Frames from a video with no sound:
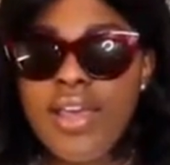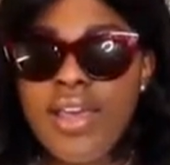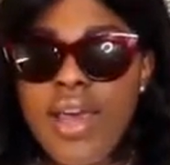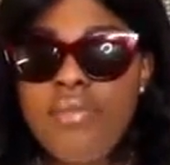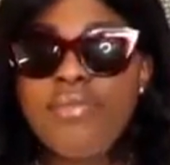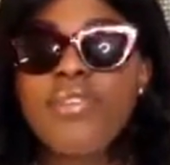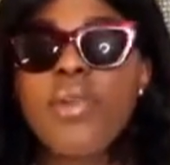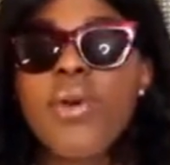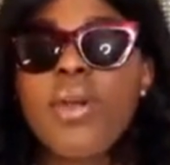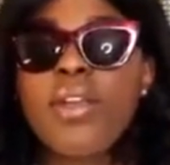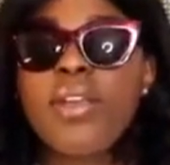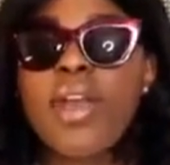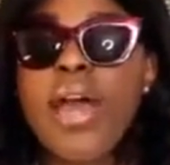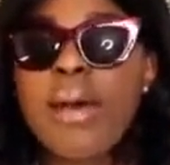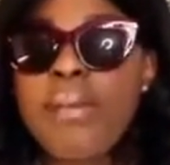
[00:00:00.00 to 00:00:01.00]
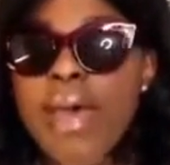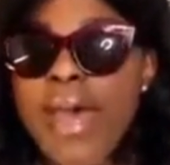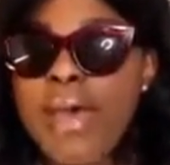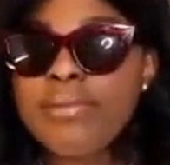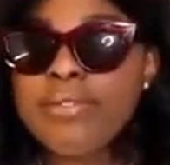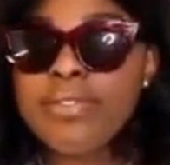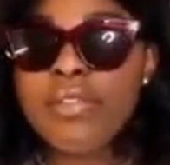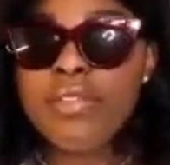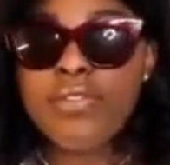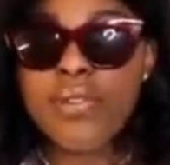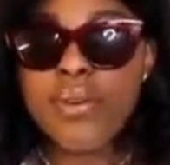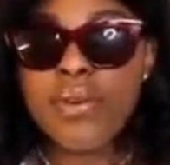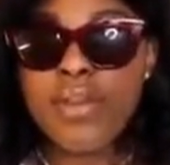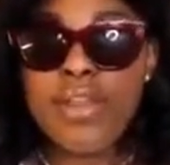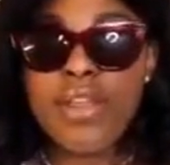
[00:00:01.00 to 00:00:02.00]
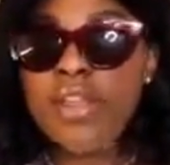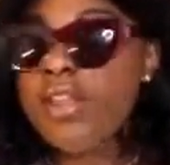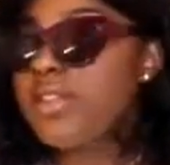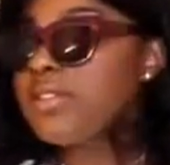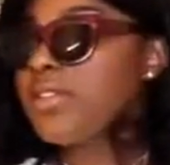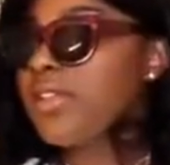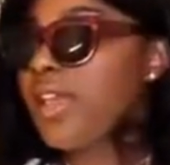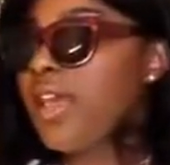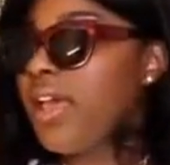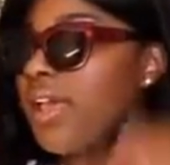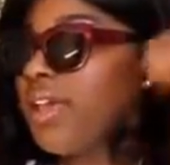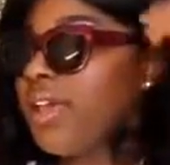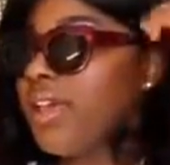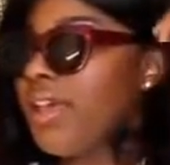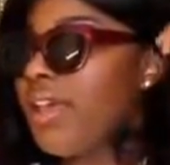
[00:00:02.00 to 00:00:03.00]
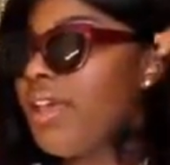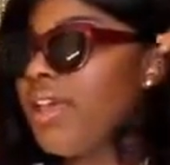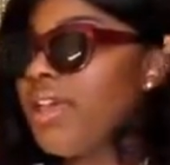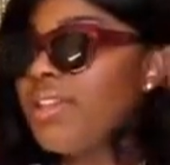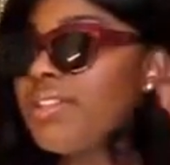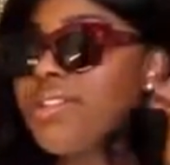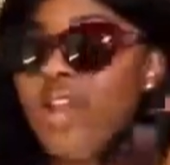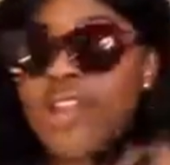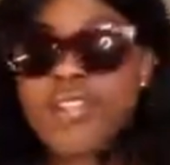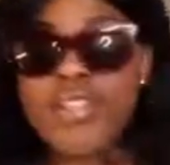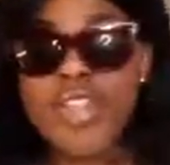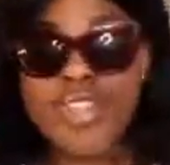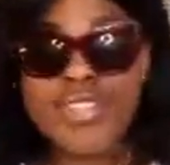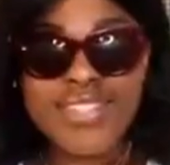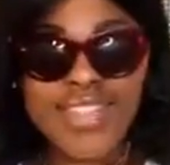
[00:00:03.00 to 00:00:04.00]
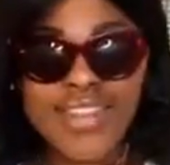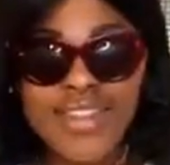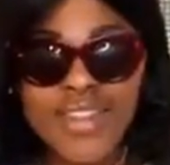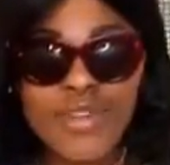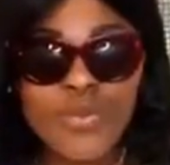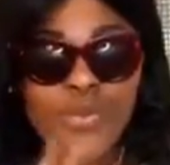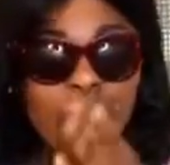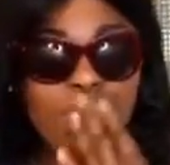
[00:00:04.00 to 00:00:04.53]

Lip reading: I'm floored. I'm absolutely floored. So yeah, talk to you guys later.